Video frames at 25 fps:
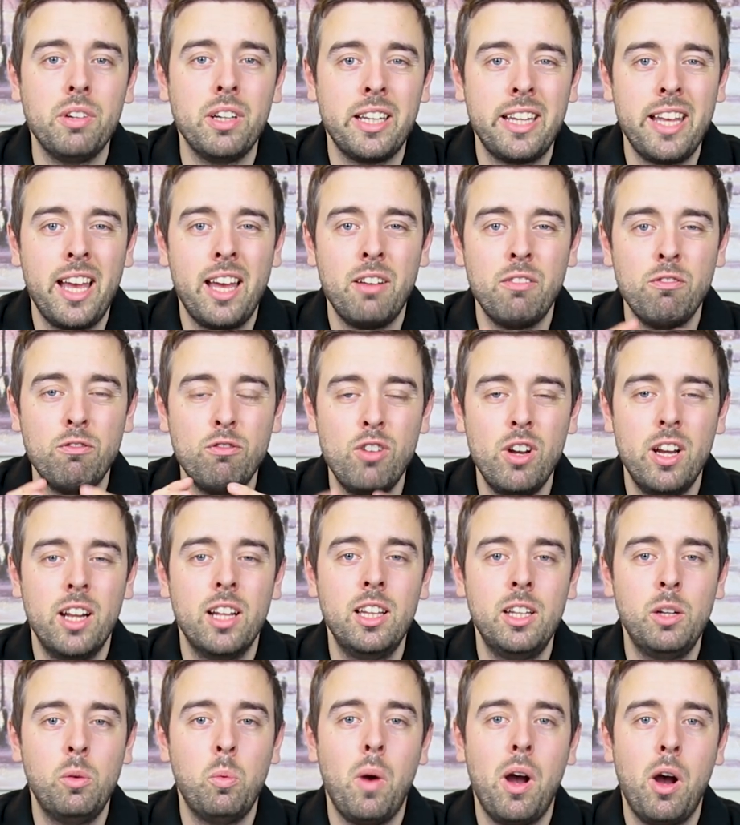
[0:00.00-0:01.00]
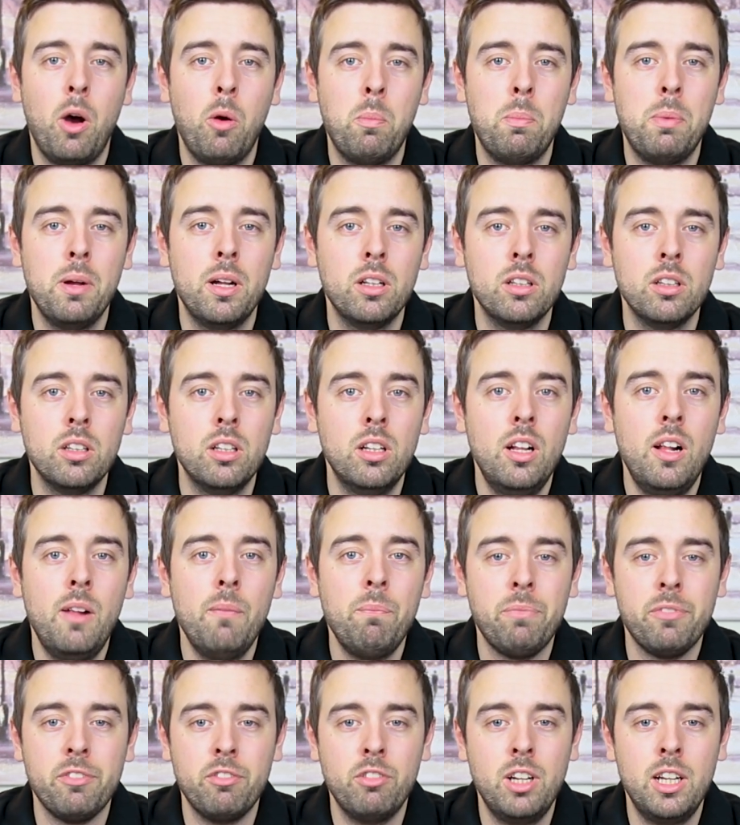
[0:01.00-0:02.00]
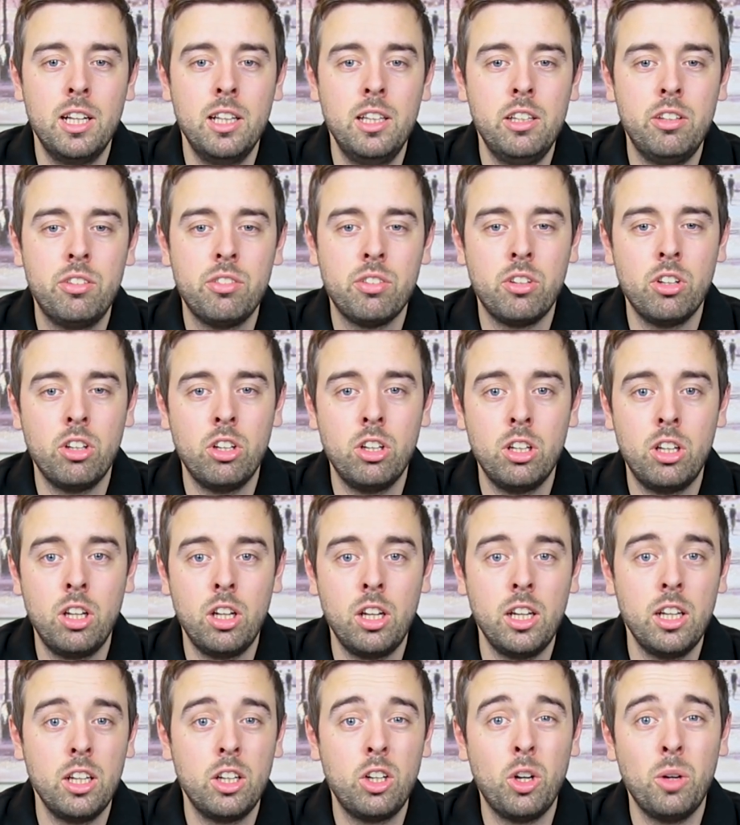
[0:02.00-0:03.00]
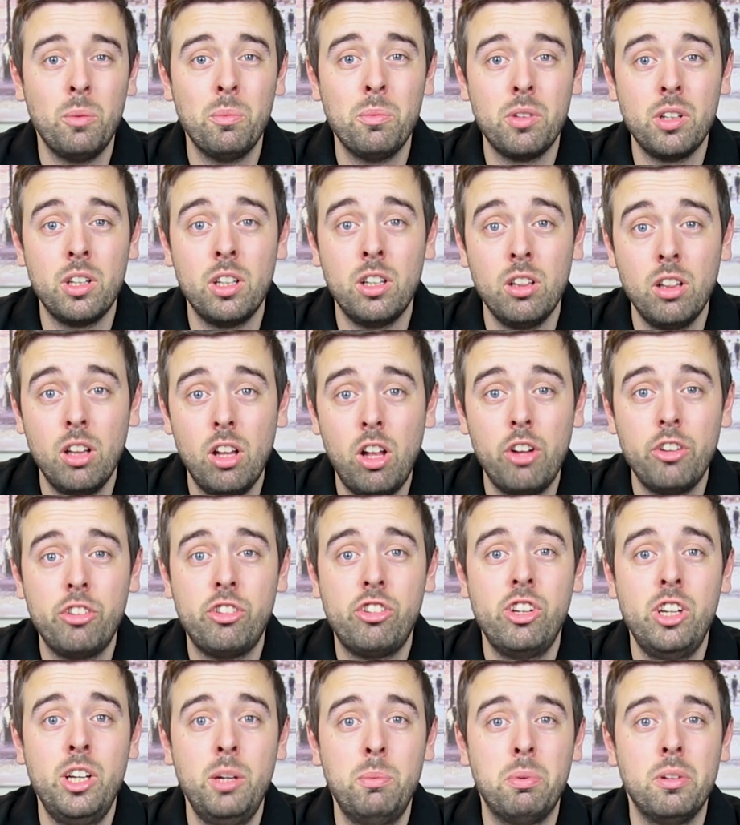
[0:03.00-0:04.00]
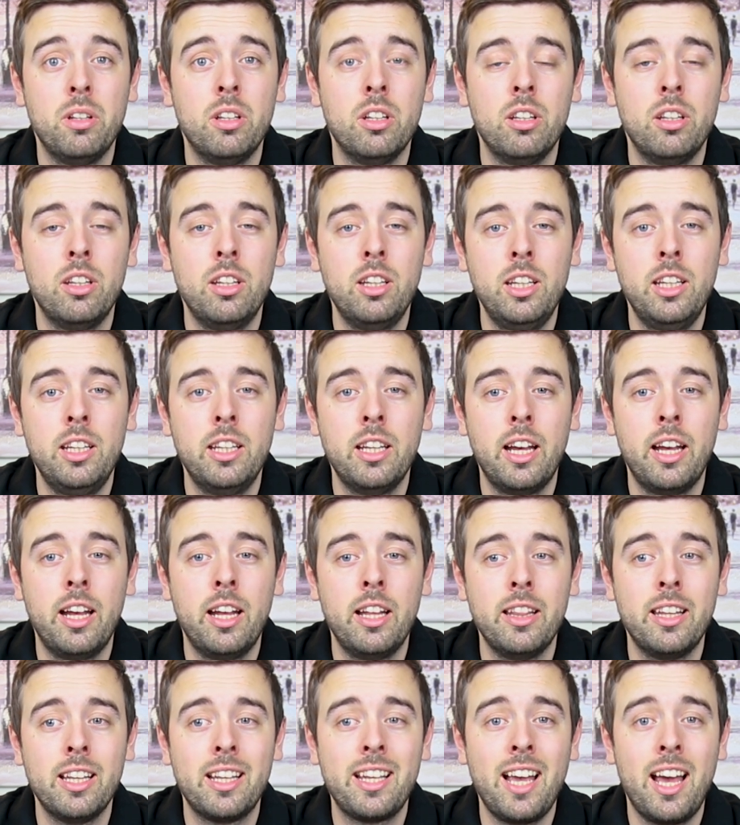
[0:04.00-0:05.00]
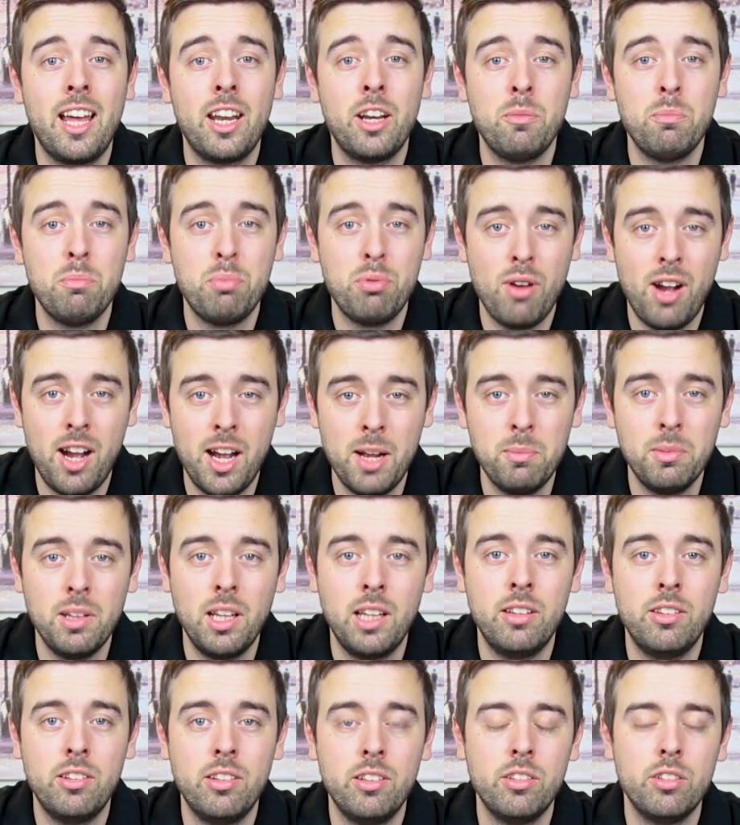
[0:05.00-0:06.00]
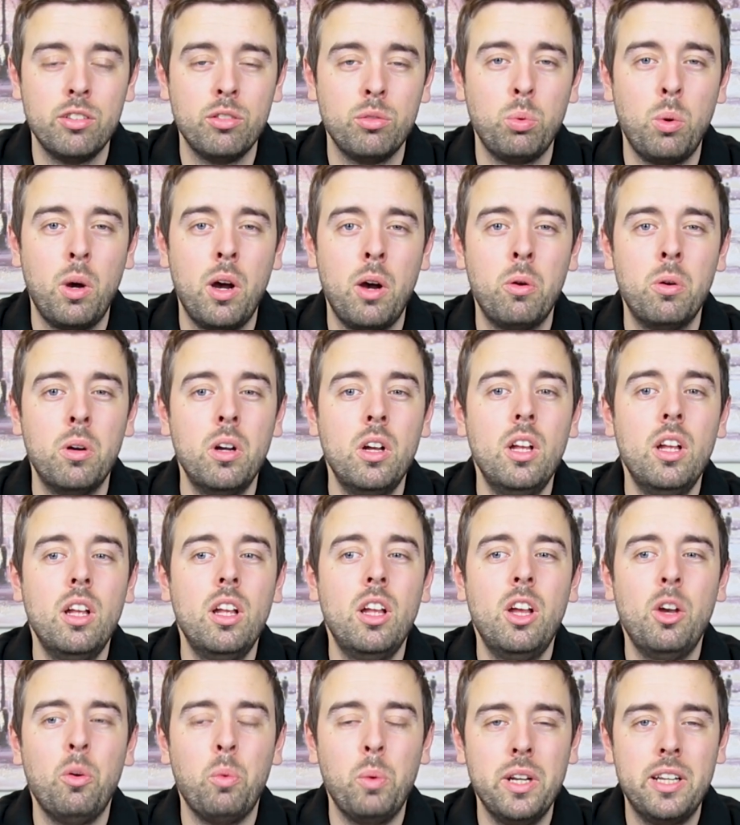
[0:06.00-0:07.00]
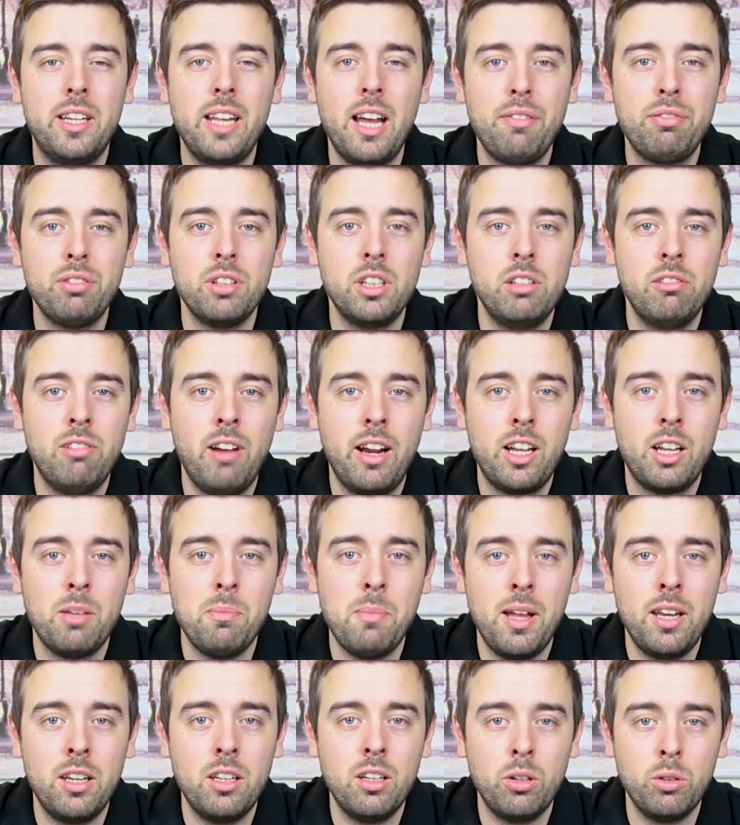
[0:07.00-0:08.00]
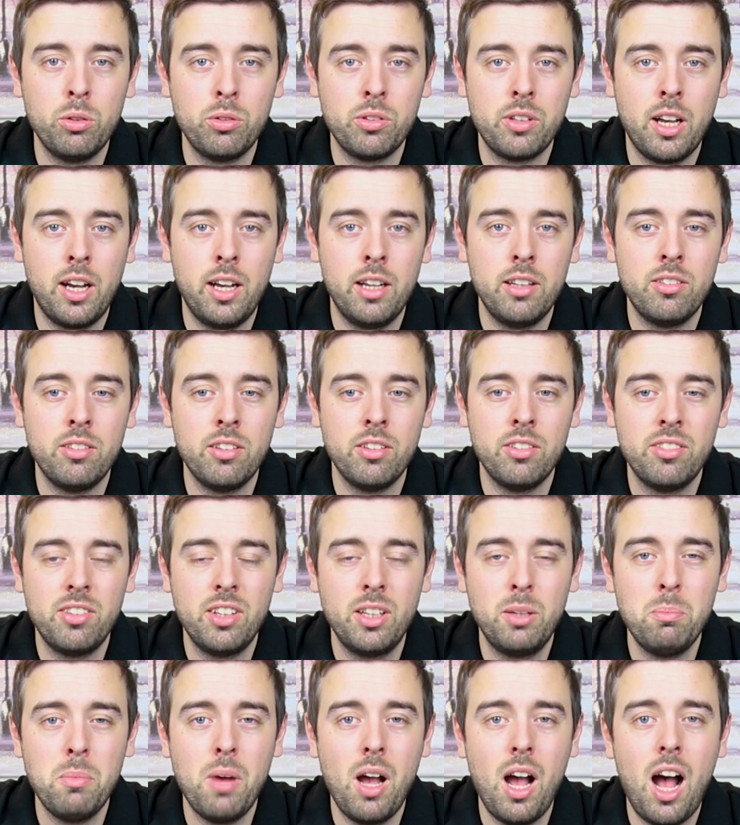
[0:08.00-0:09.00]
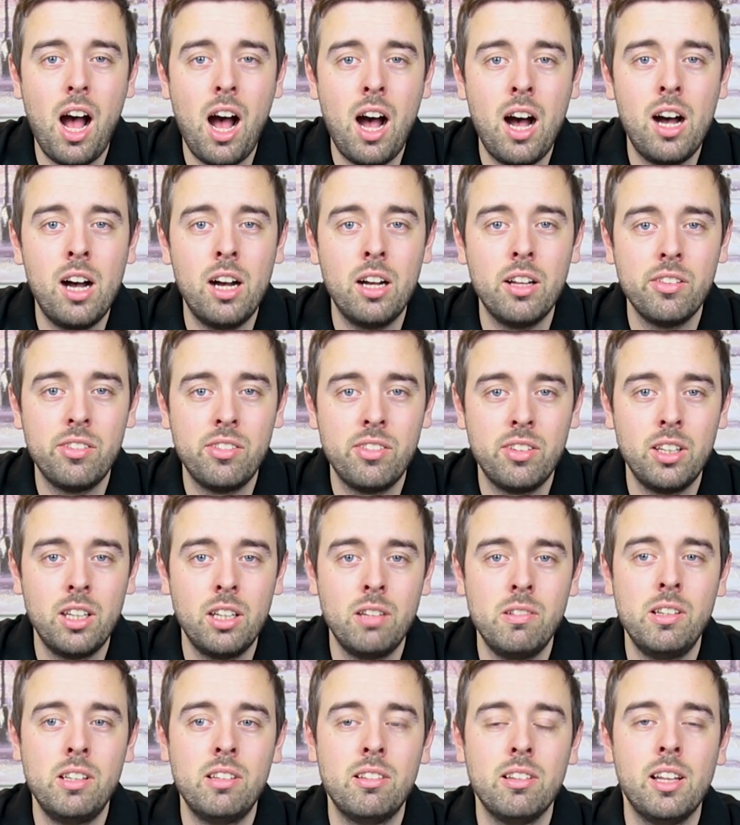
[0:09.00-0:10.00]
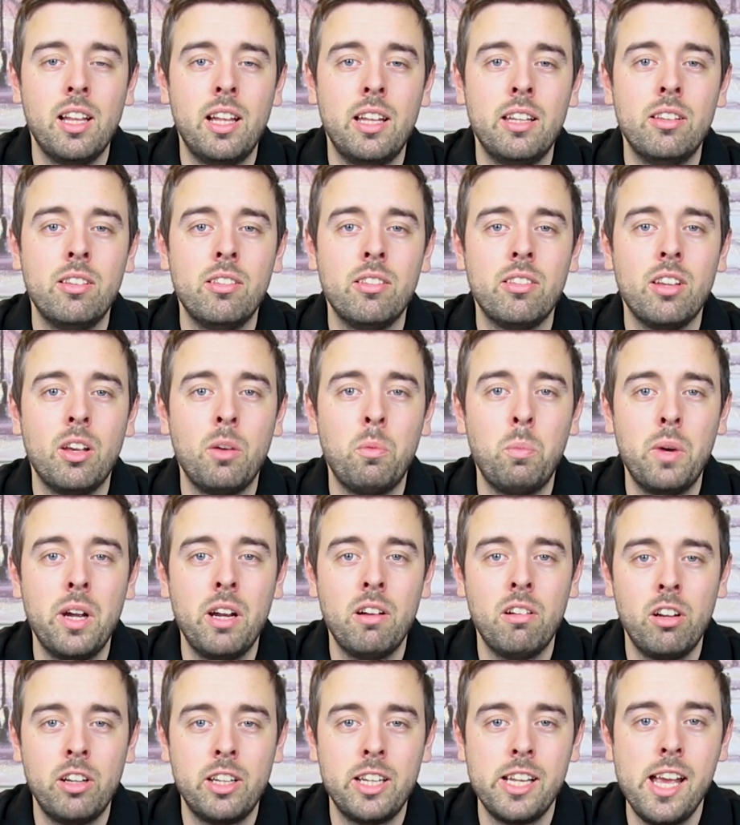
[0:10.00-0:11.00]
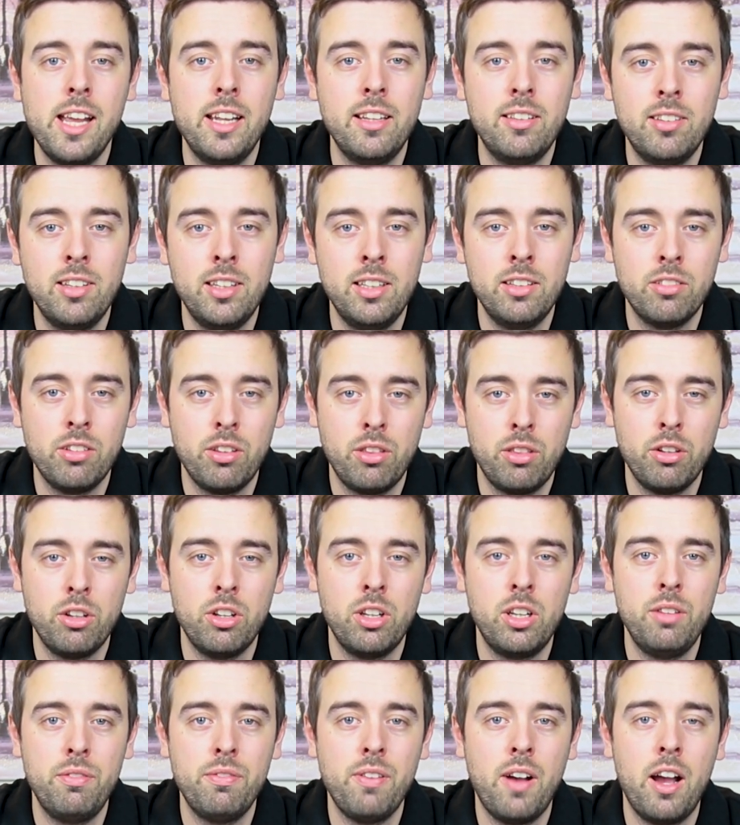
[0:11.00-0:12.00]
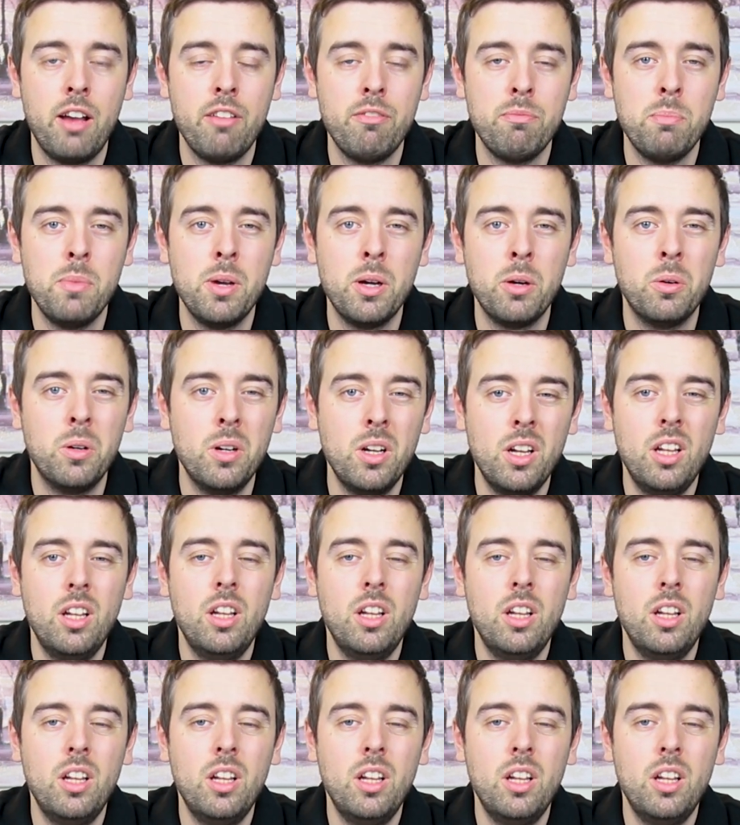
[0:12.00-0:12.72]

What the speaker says: Again, really well built, really sturdy. It comes in a lot cheaper than the Canon Prime lenses as well. We definitely recommend those, guys. The Sigma Art series lens, and we're on the 18 to 35 mil.